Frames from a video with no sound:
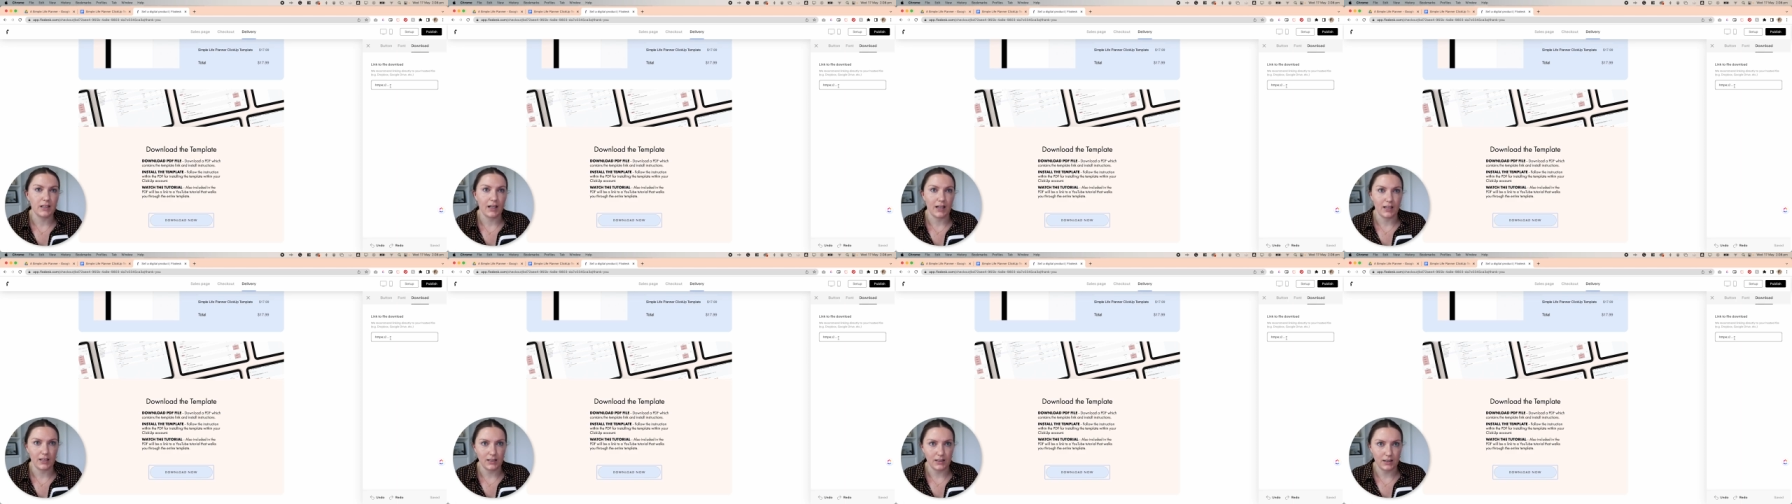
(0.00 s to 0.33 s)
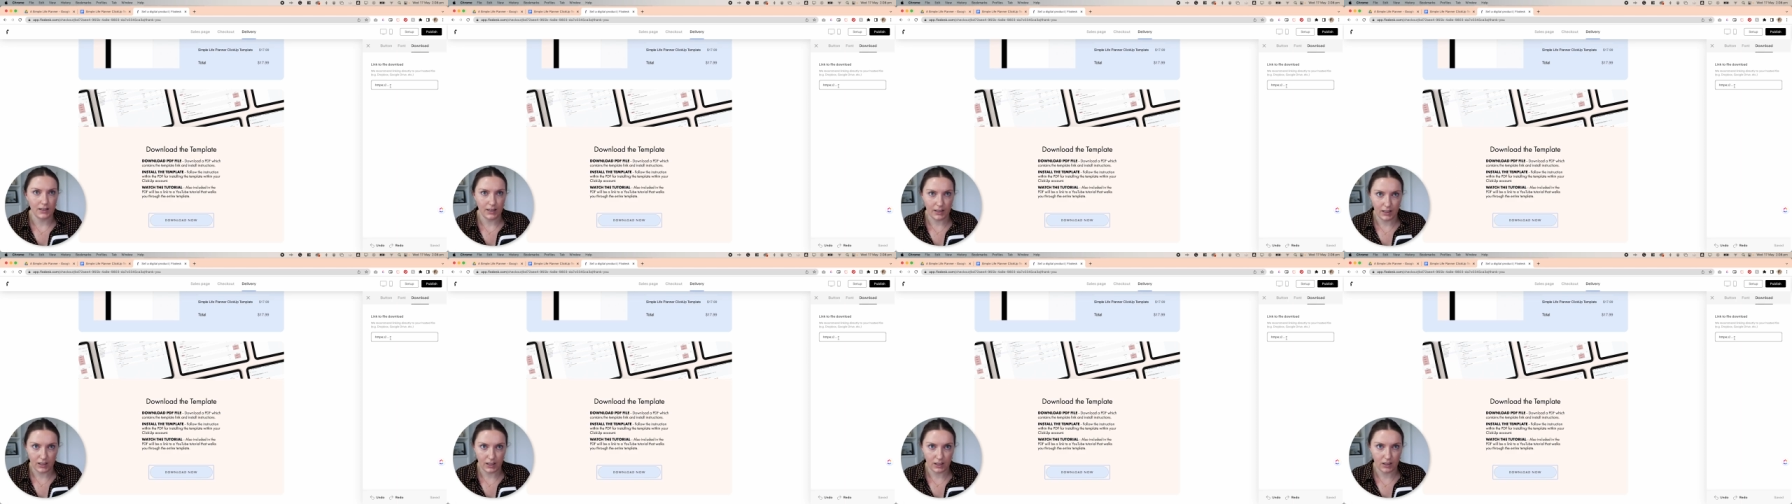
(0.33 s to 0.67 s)
a
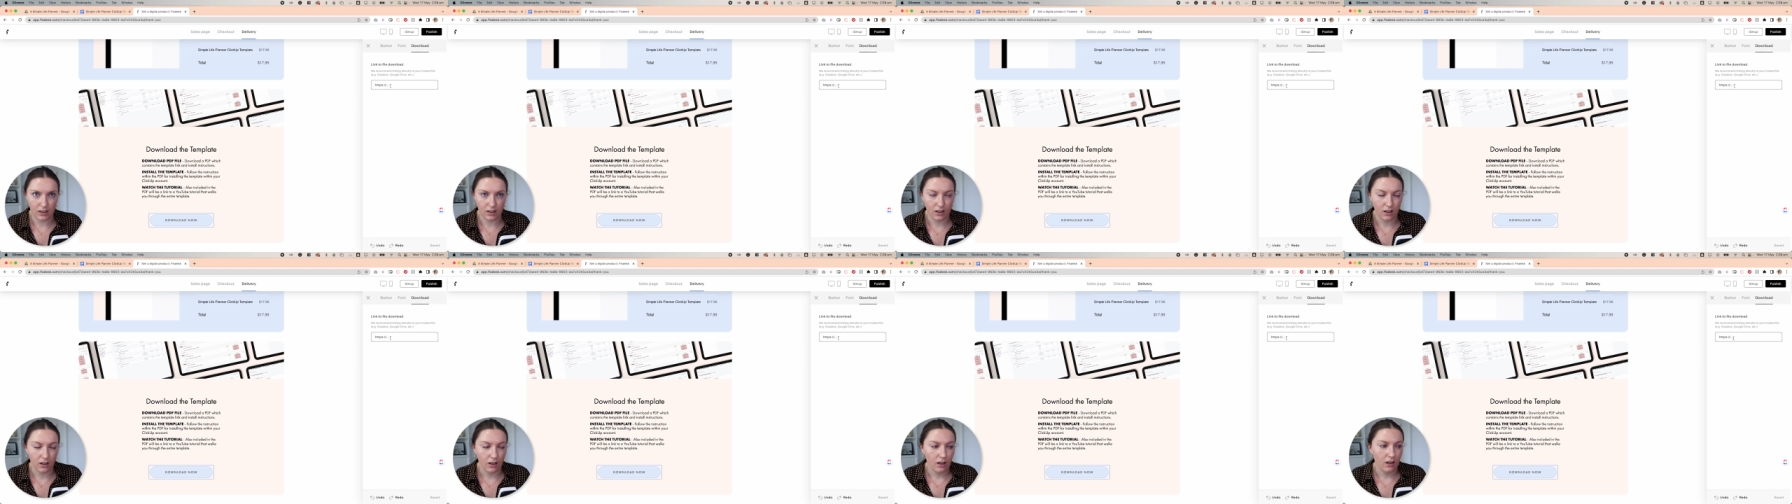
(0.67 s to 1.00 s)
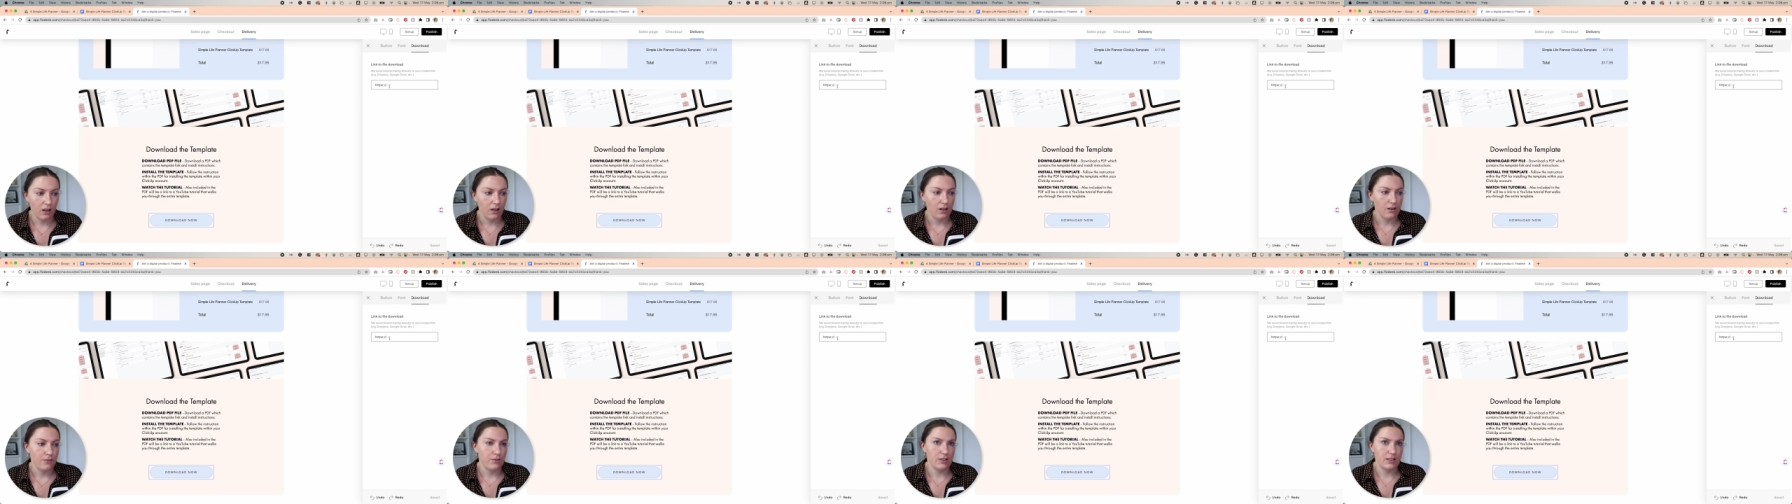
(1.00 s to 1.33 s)
link
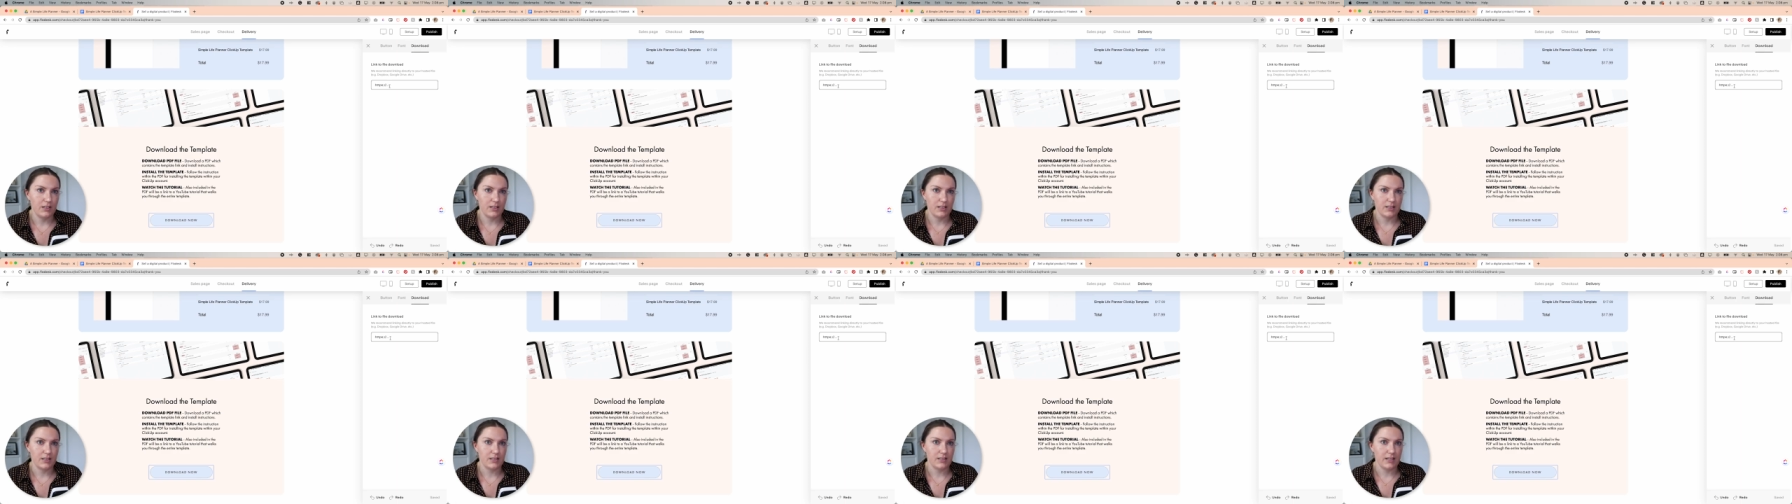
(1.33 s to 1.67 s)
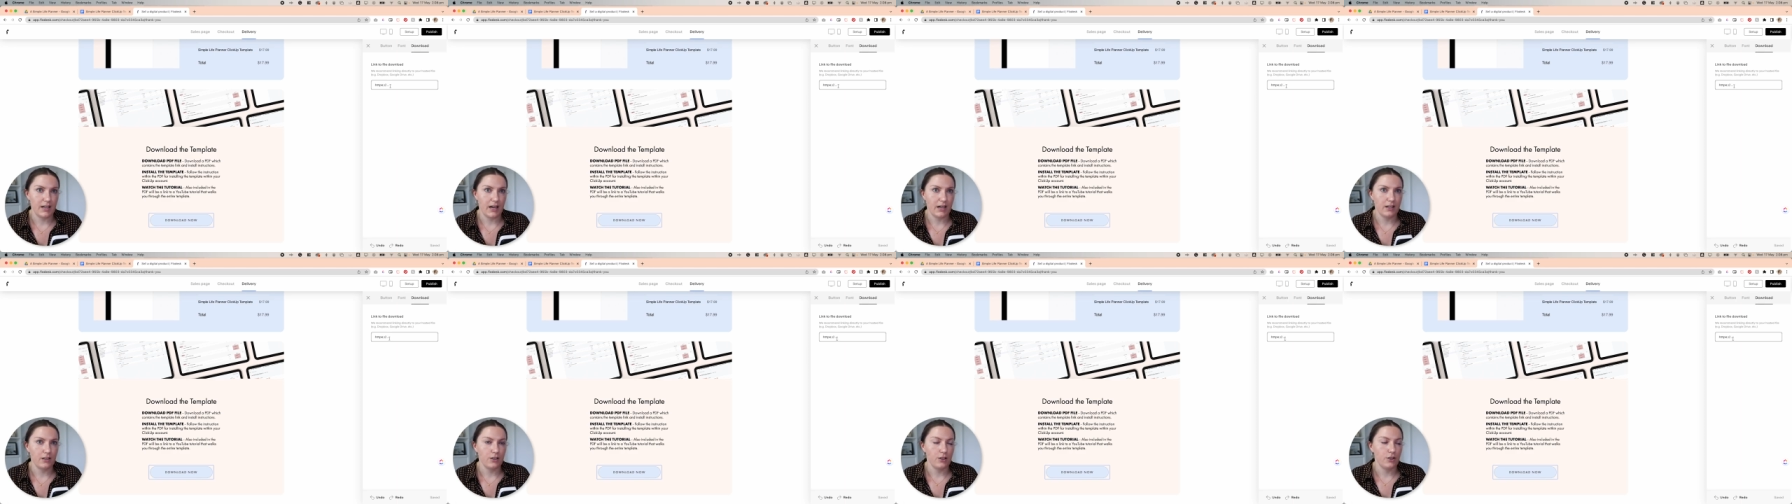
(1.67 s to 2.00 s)
for this
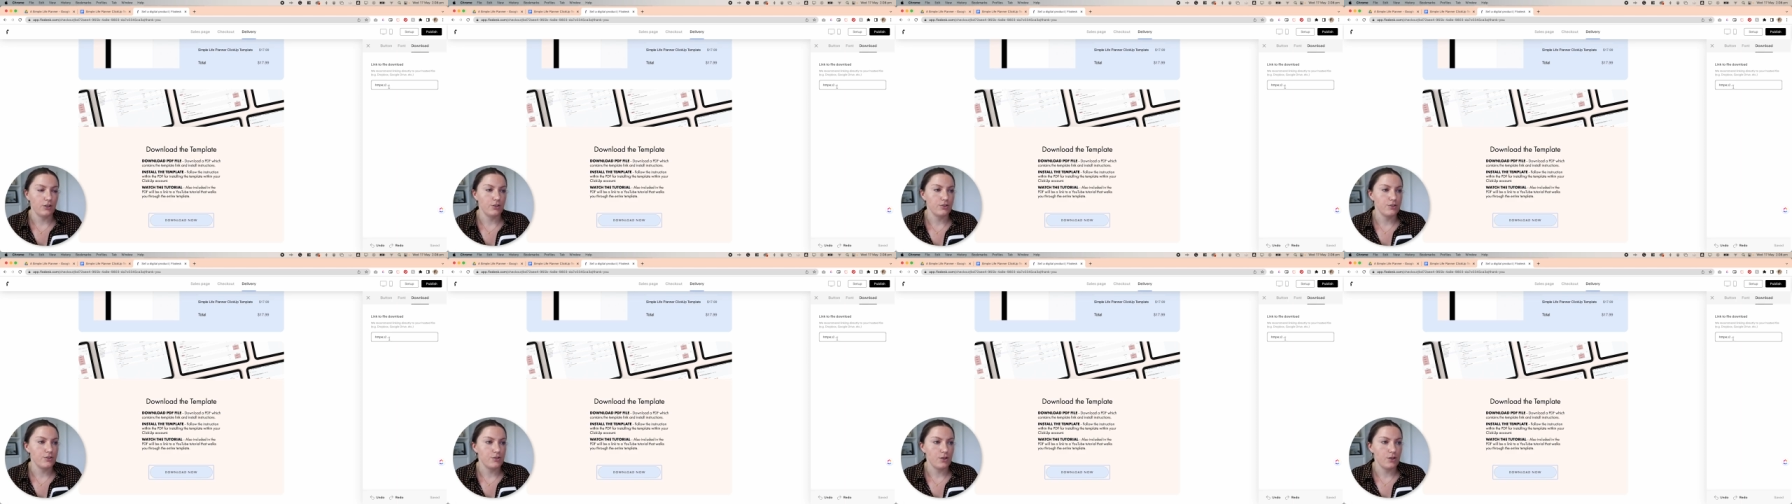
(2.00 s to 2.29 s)
download.